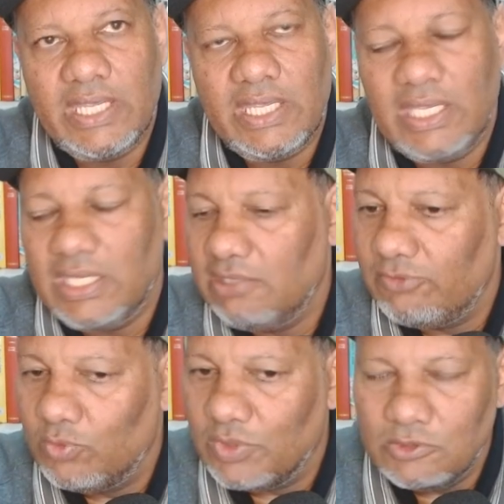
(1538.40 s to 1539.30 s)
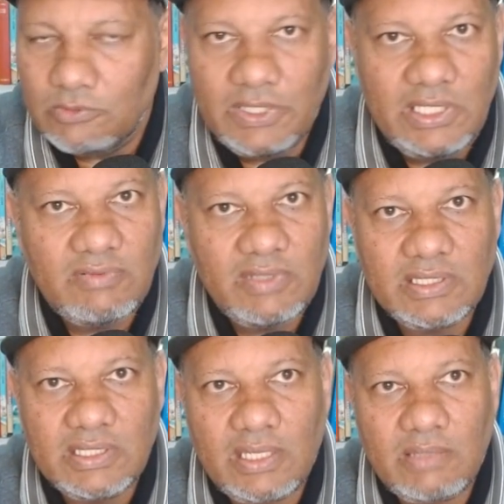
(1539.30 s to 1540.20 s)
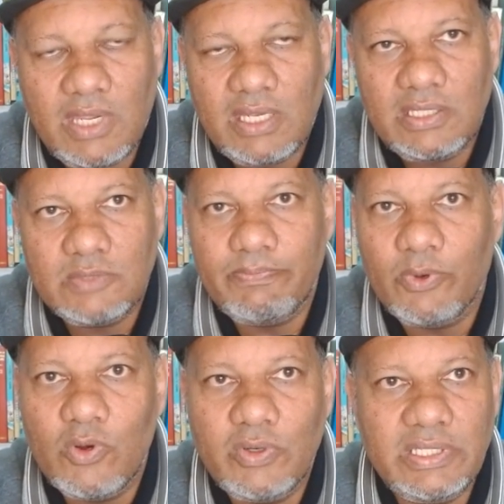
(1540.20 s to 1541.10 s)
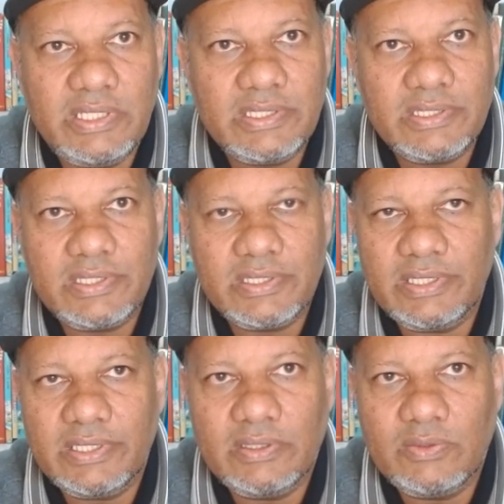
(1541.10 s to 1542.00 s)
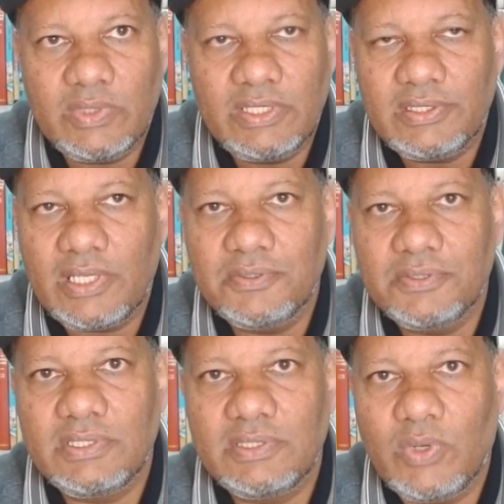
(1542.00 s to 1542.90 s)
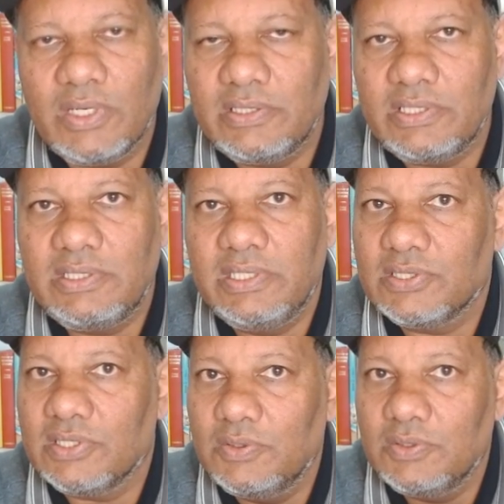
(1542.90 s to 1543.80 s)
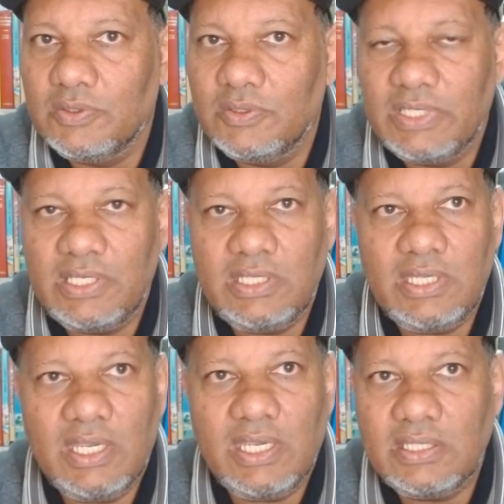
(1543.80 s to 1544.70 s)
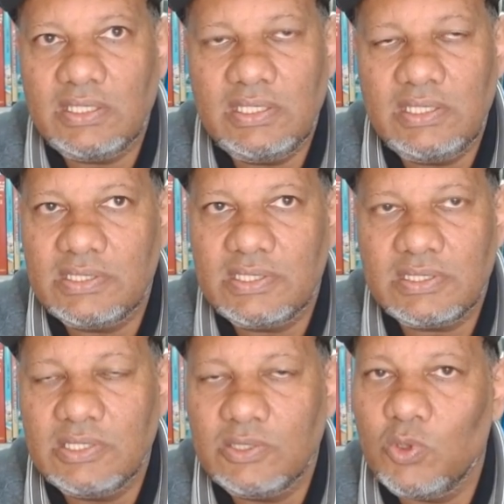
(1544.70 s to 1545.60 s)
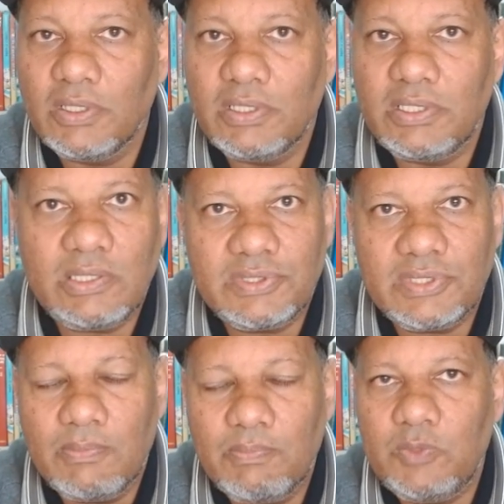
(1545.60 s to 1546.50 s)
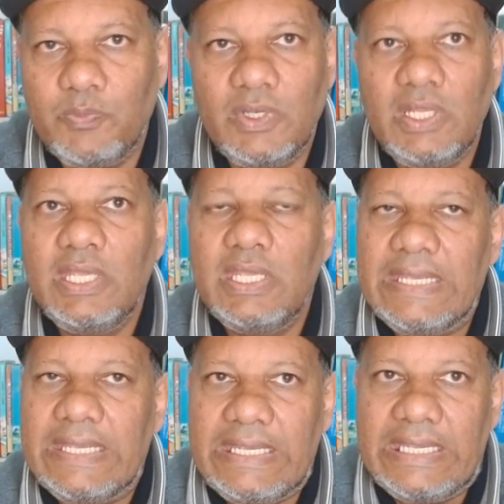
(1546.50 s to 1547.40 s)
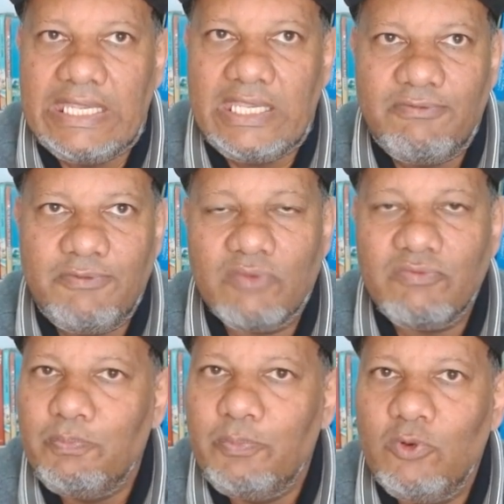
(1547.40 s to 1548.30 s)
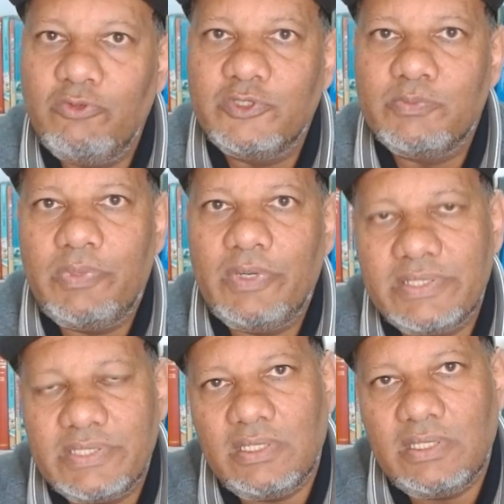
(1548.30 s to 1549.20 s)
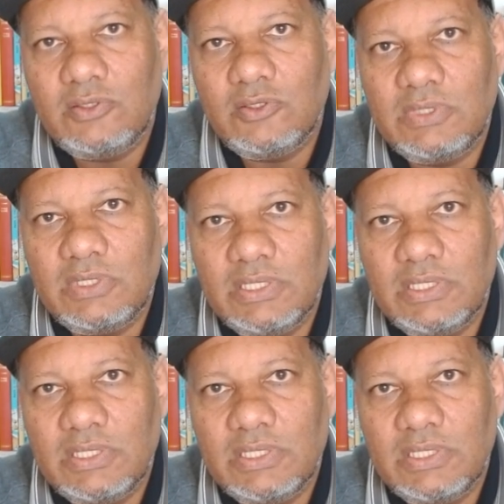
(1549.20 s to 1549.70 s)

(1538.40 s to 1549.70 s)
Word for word: If you want to believe that that man is born and is 1,100 years old already and he's in contact with some people. If you have the proofs, please send it to me.